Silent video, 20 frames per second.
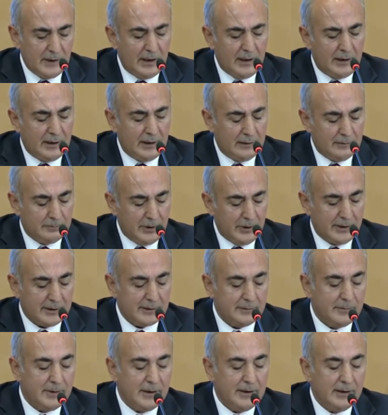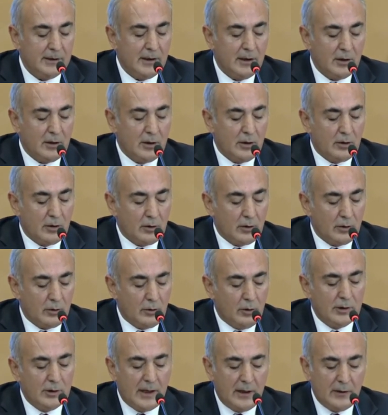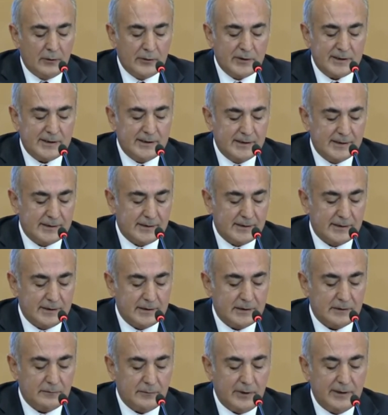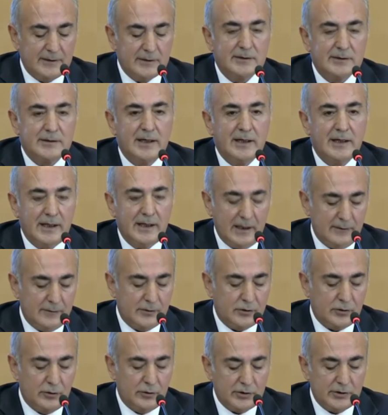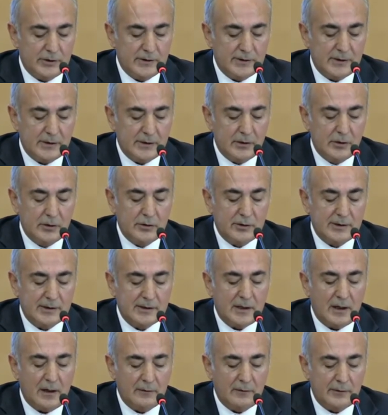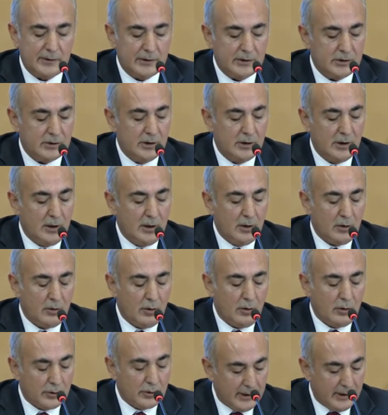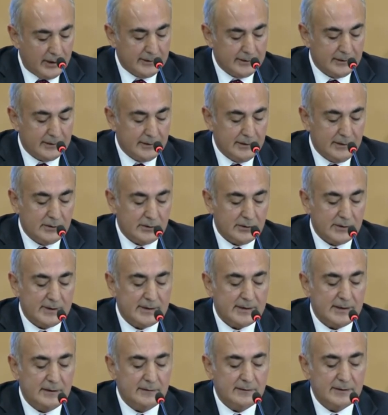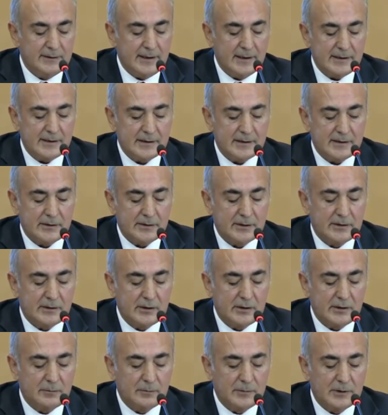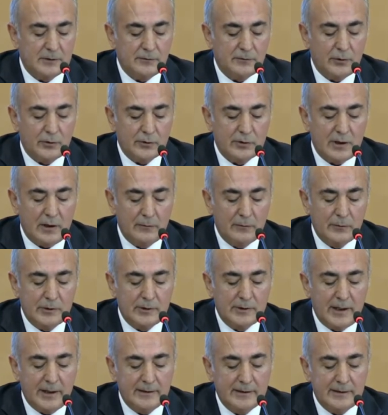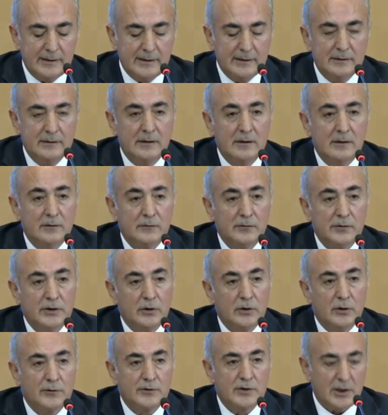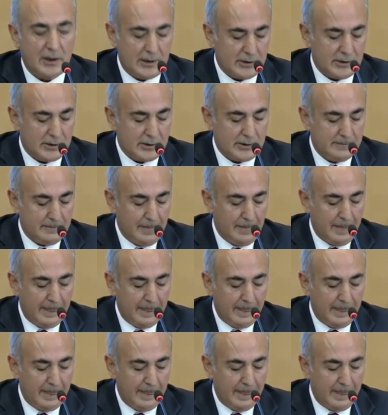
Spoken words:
all our citizens, whether they have social security coverage or not, receive the necessary treatment for COVID-19 free of charge.